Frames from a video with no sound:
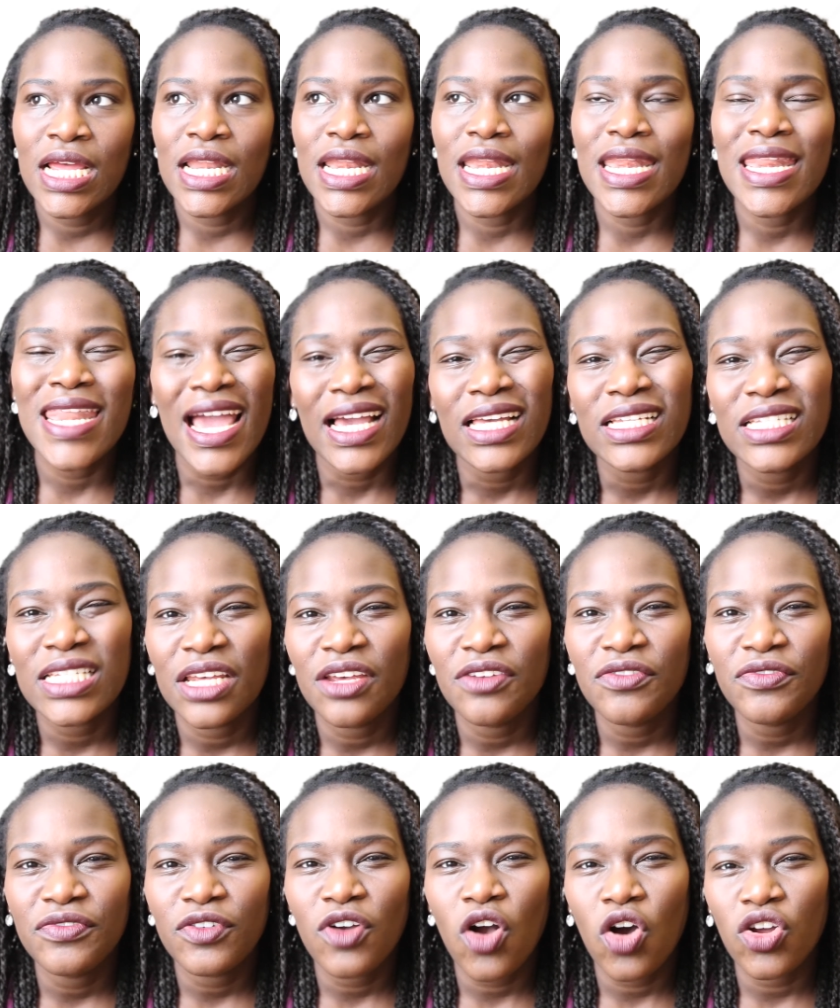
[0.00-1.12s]

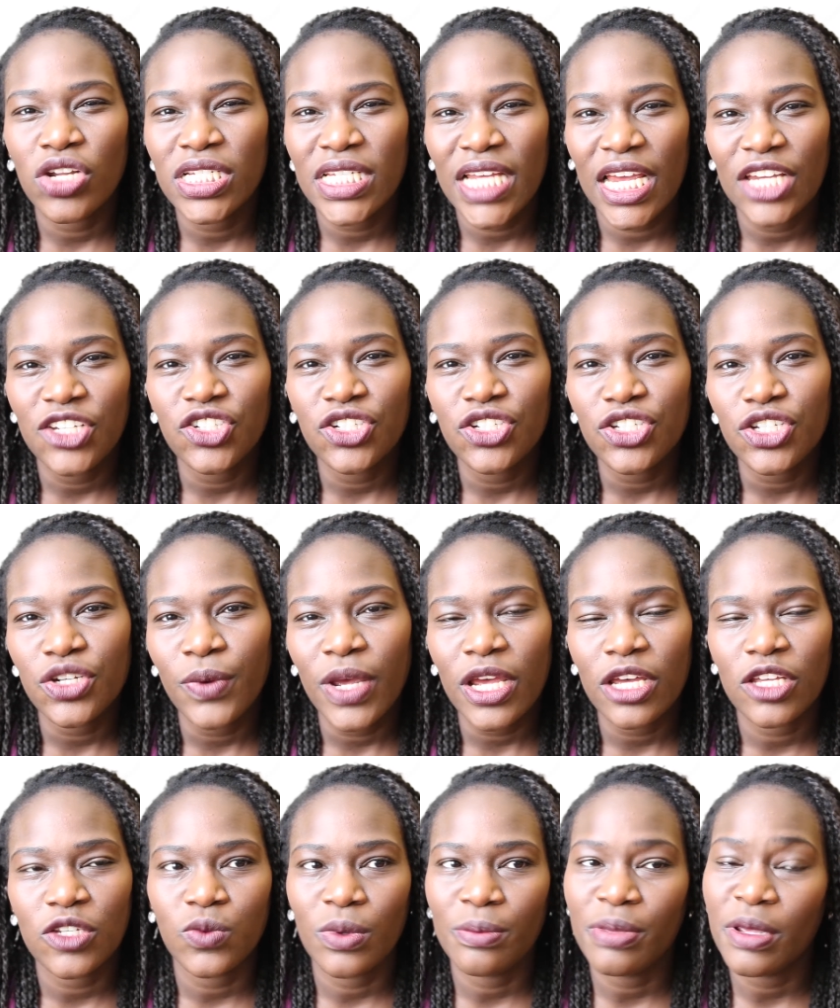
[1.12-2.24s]
negative connotation to it,
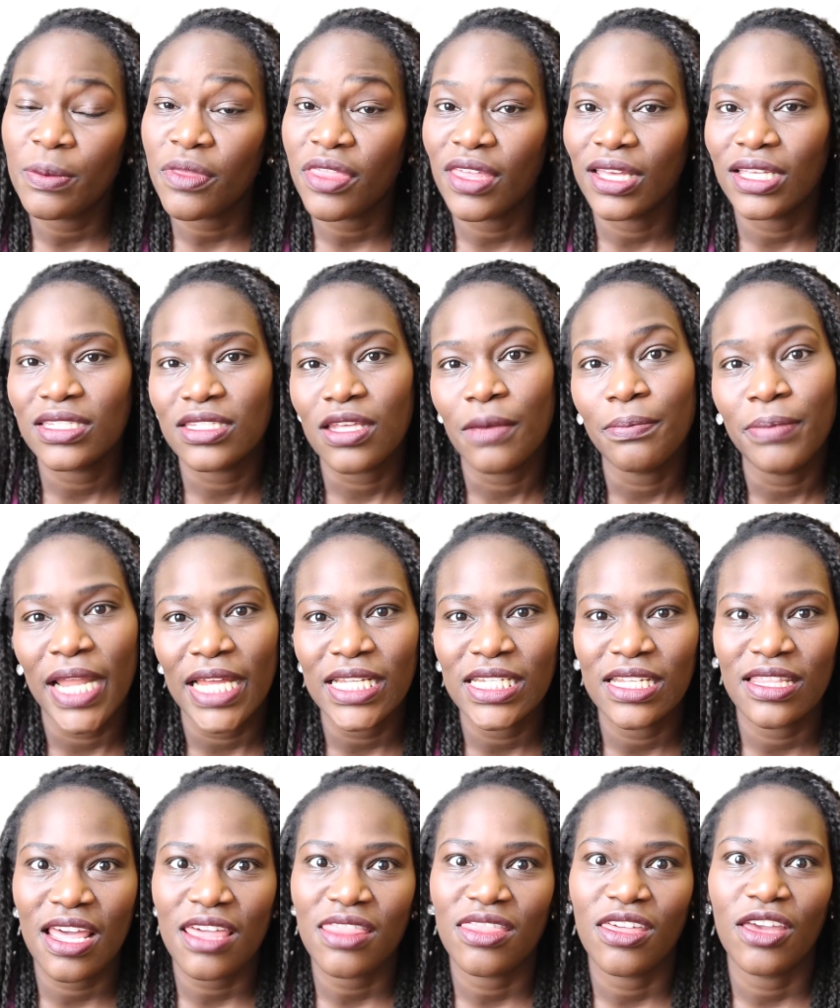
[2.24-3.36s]
because when people think
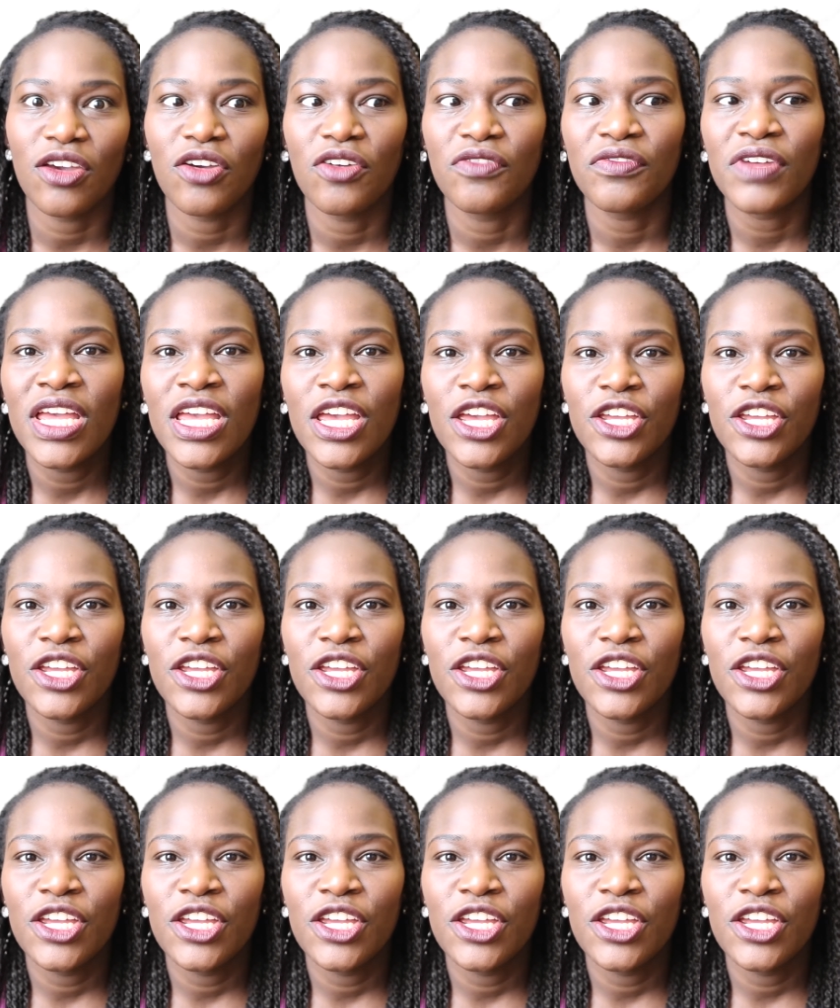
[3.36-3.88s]
subletting, they think of,